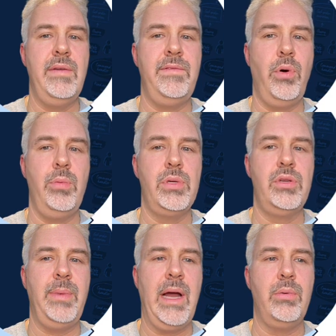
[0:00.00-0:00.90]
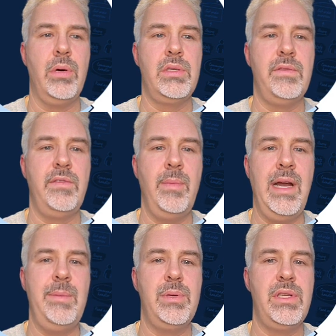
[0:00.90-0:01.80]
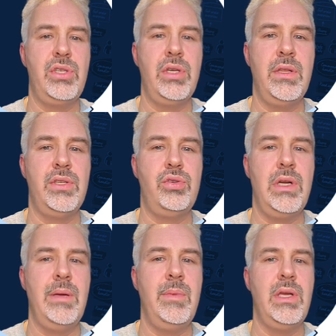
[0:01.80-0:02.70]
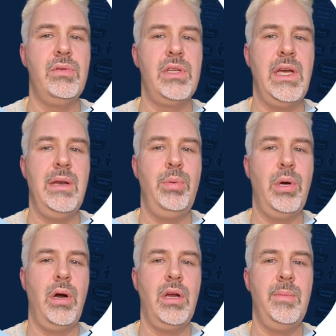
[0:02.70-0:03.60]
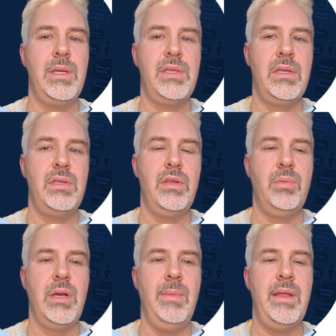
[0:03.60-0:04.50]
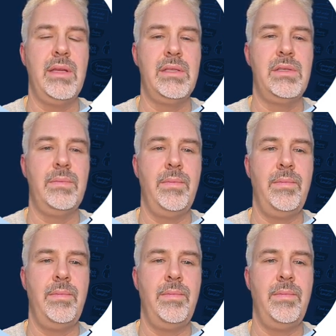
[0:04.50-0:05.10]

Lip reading: forwards or backwards from any position in the stream using input arguments to the read methods.